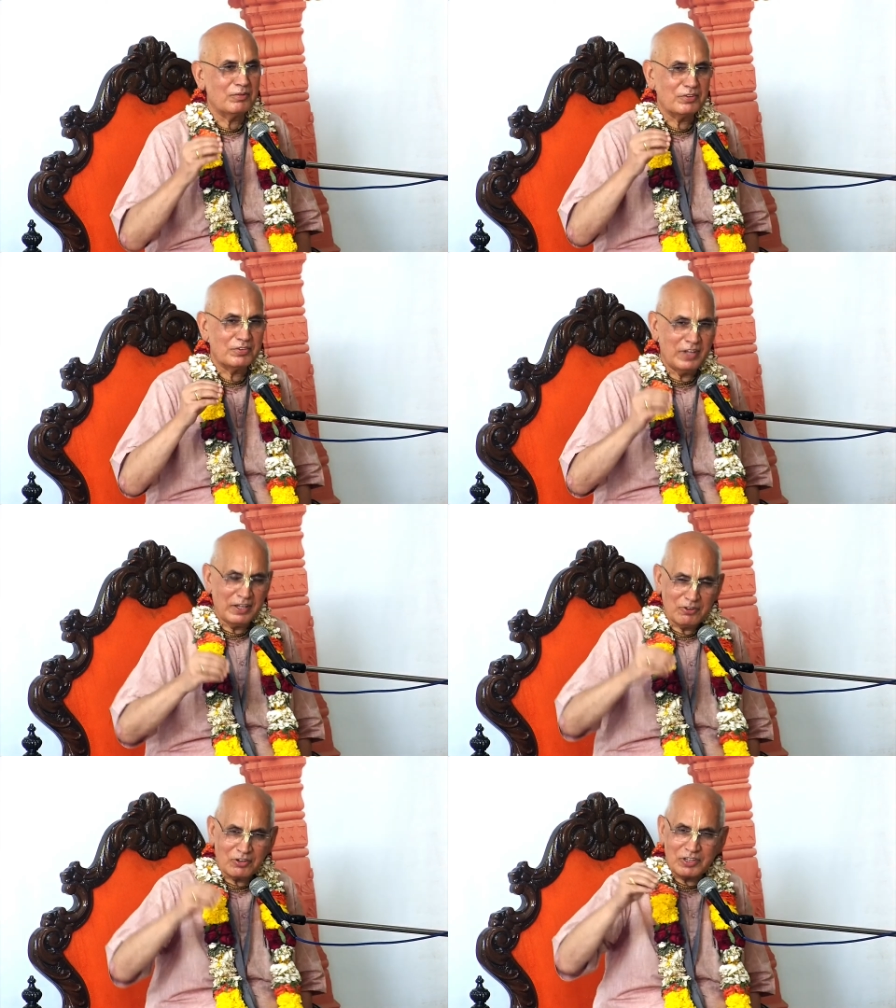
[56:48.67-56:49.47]
Think
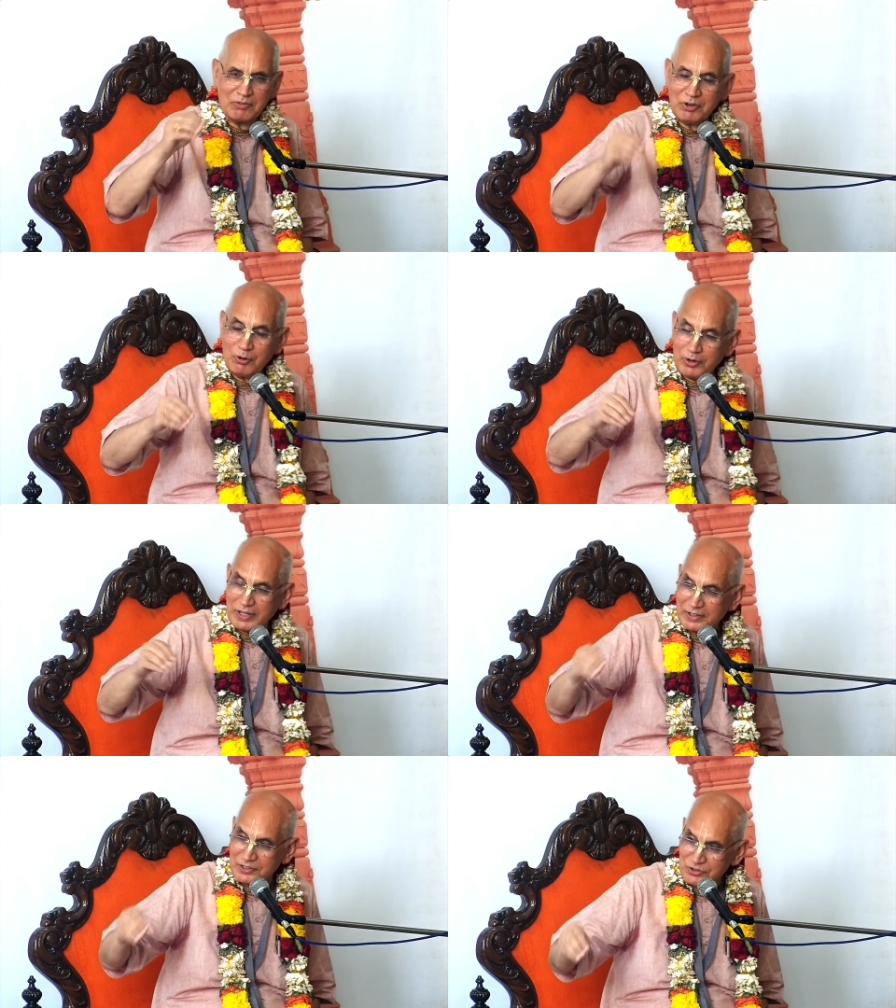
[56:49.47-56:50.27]
yourself lower than
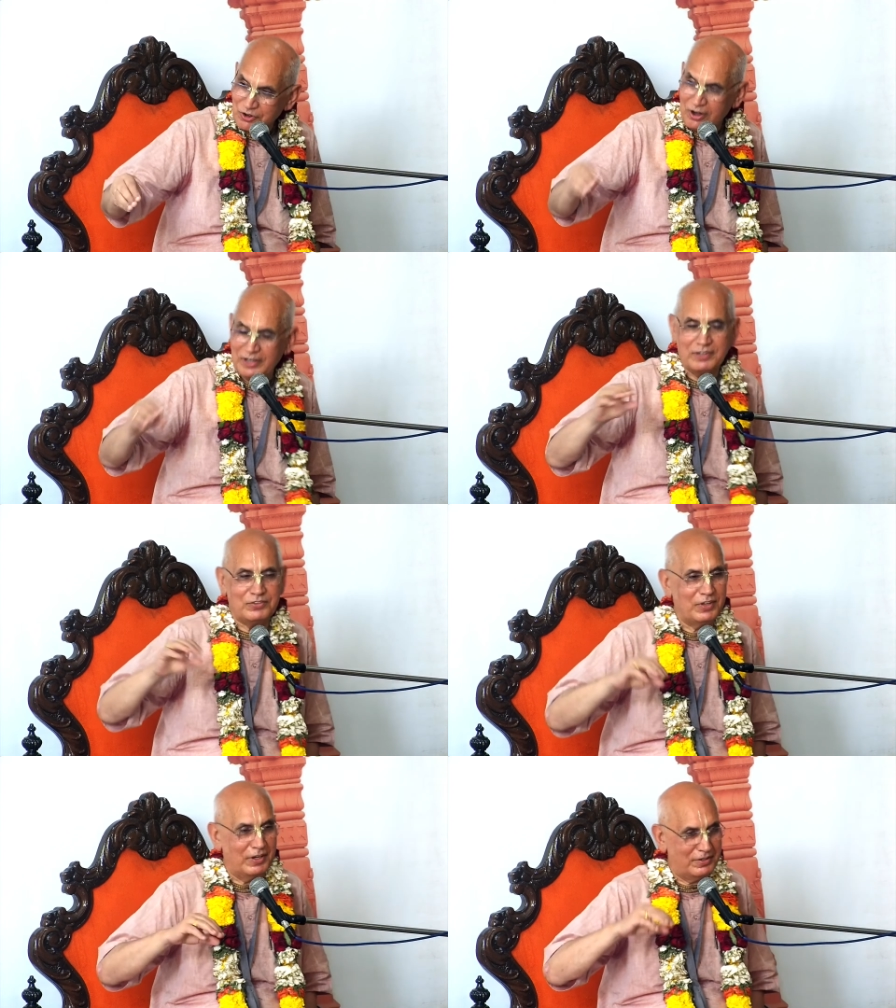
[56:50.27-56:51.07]
the straw in the
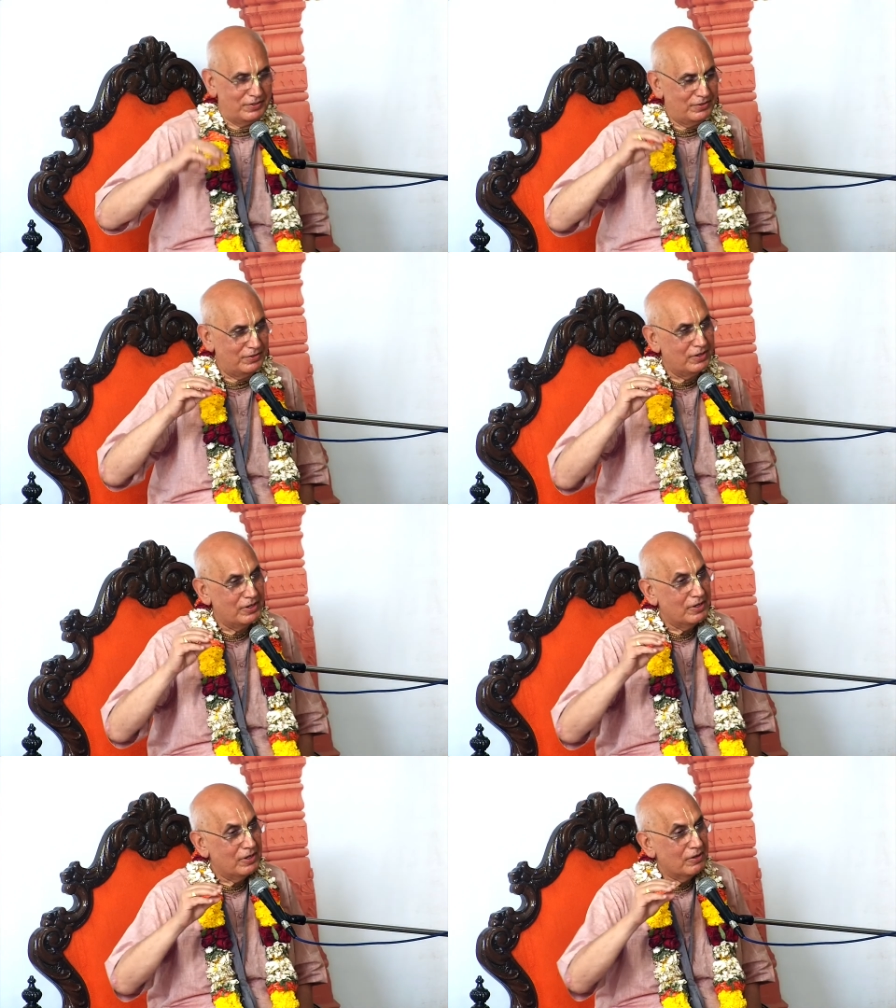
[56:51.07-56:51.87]
sea,
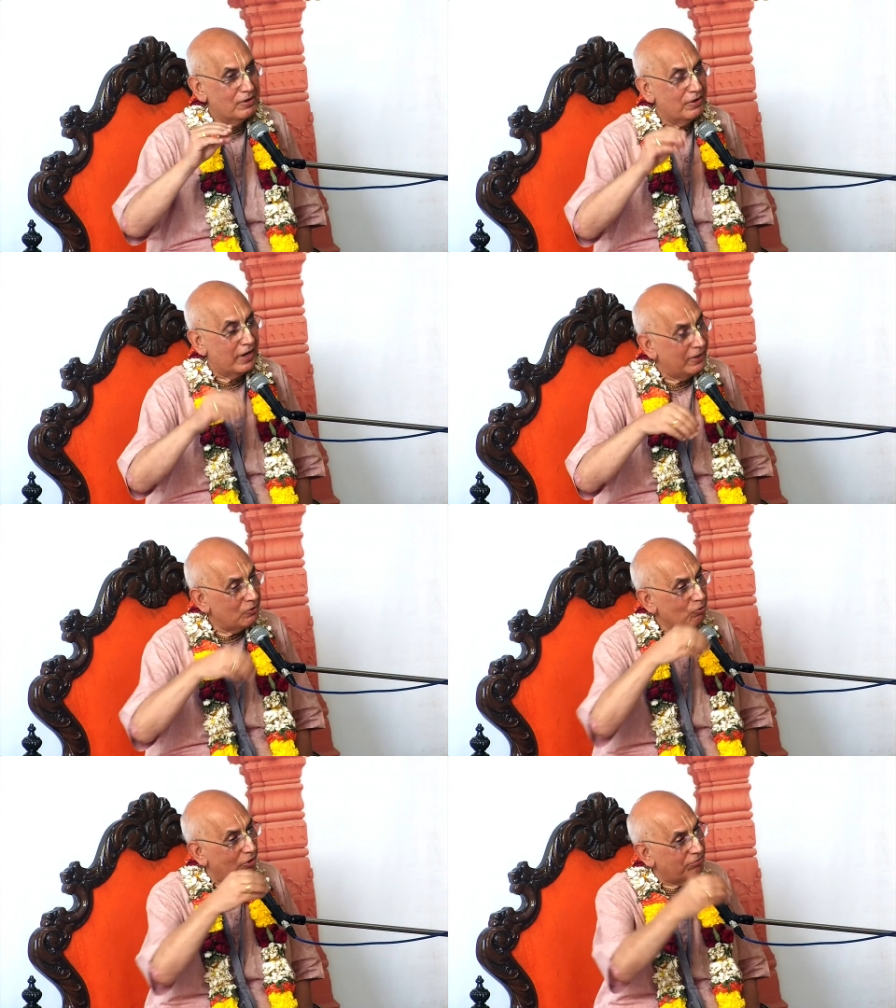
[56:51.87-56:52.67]
ready
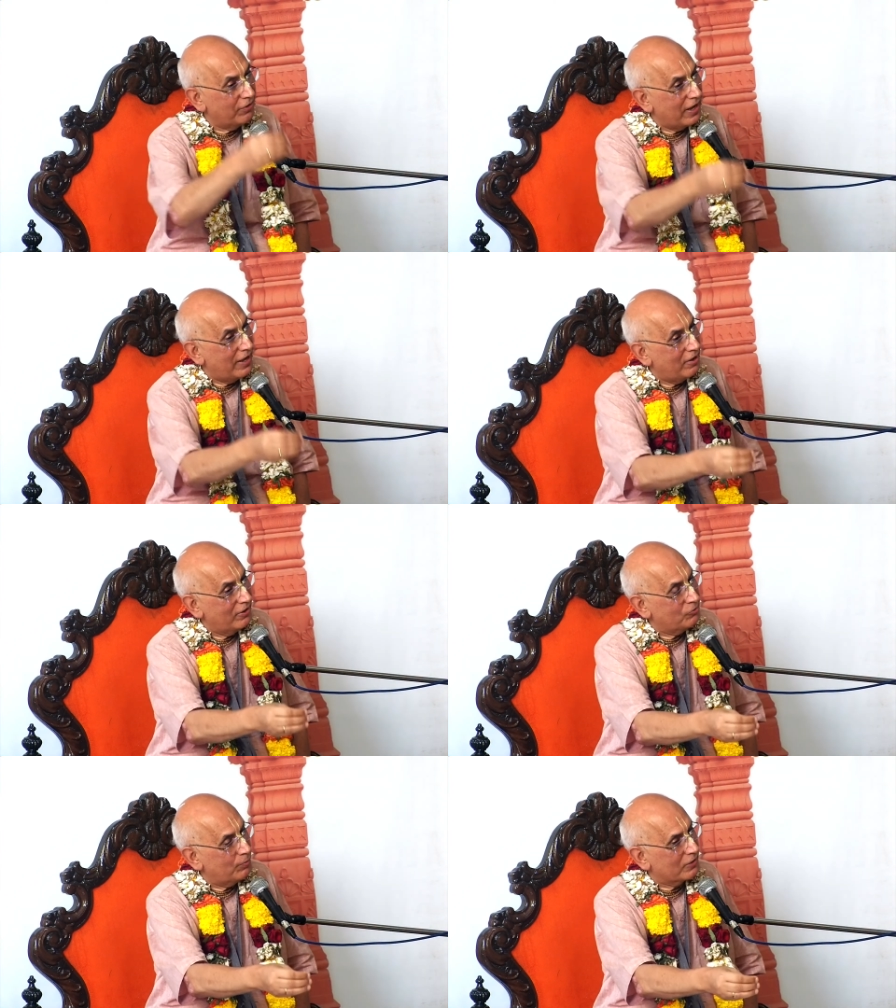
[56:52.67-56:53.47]
to offer
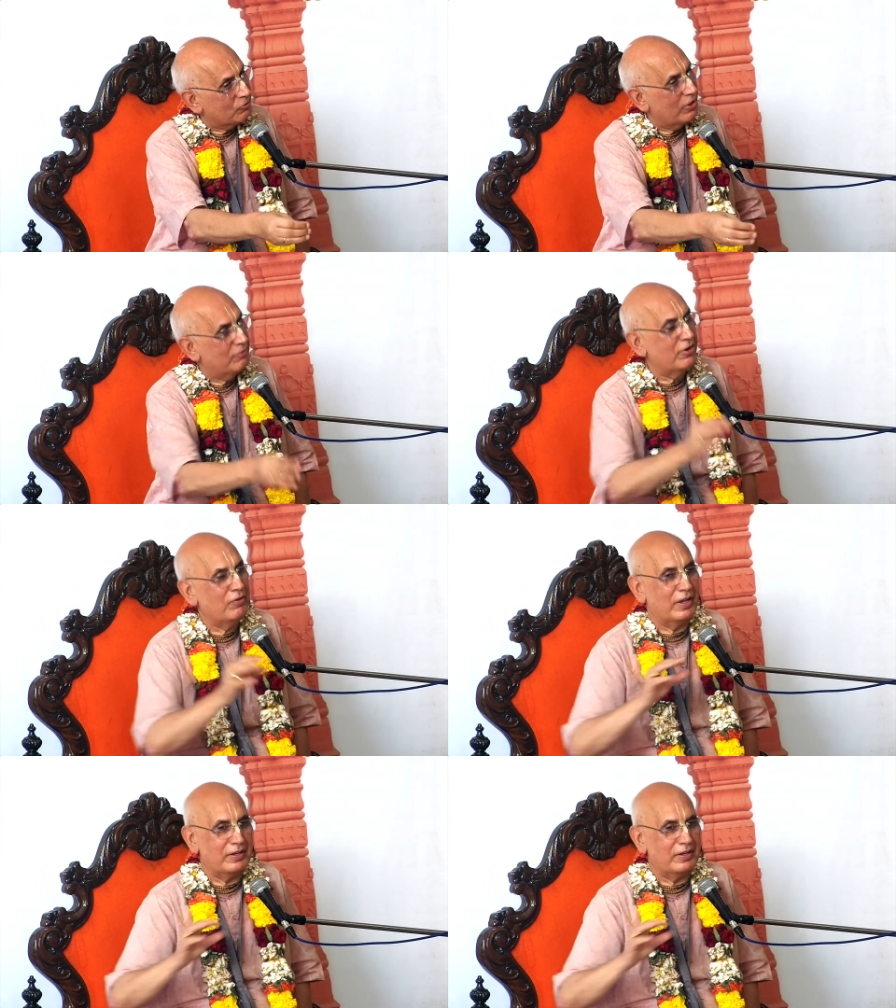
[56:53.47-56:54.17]
respects to everyone.